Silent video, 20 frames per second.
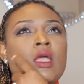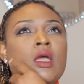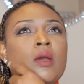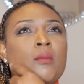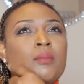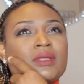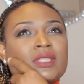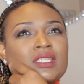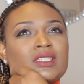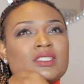
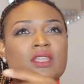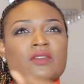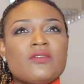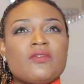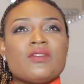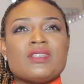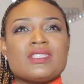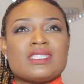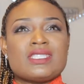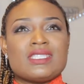But the
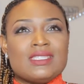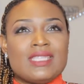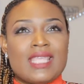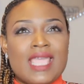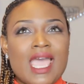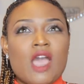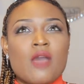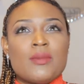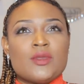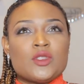difference
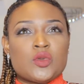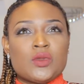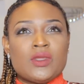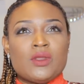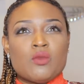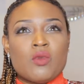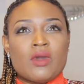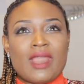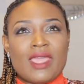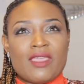now
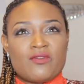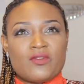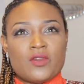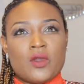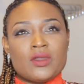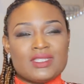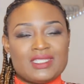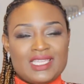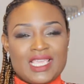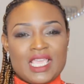between what I
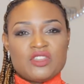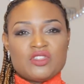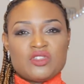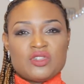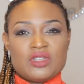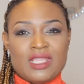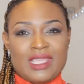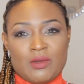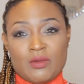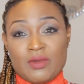felt
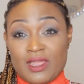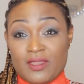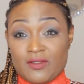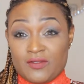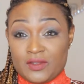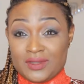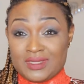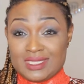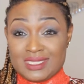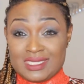yesterday and what I
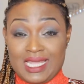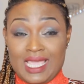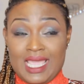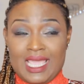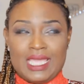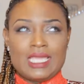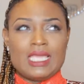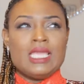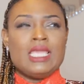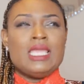feel
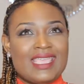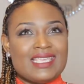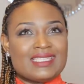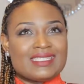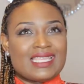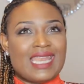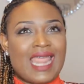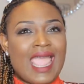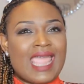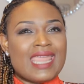today is
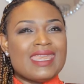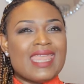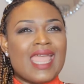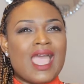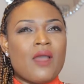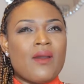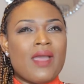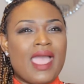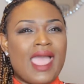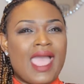that I
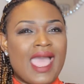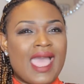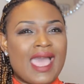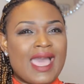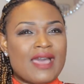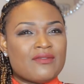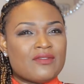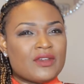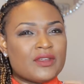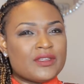now
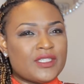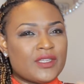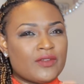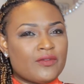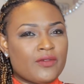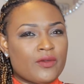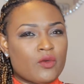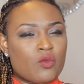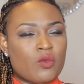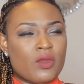have a
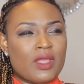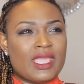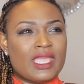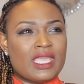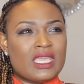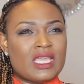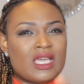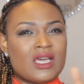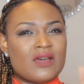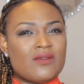different
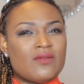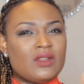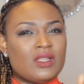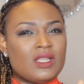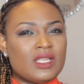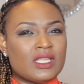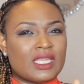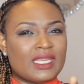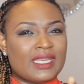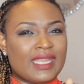way of
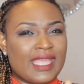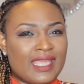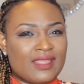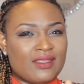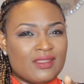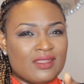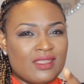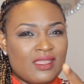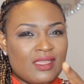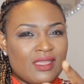looking at
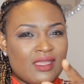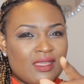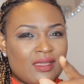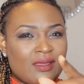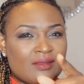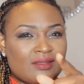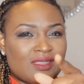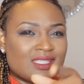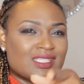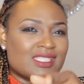
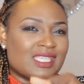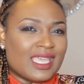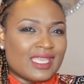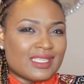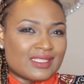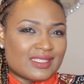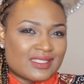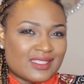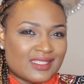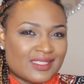the
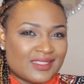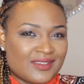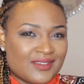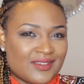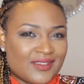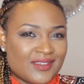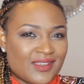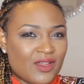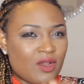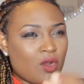test,
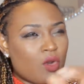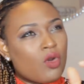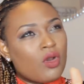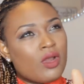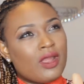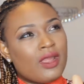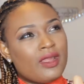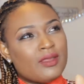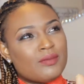or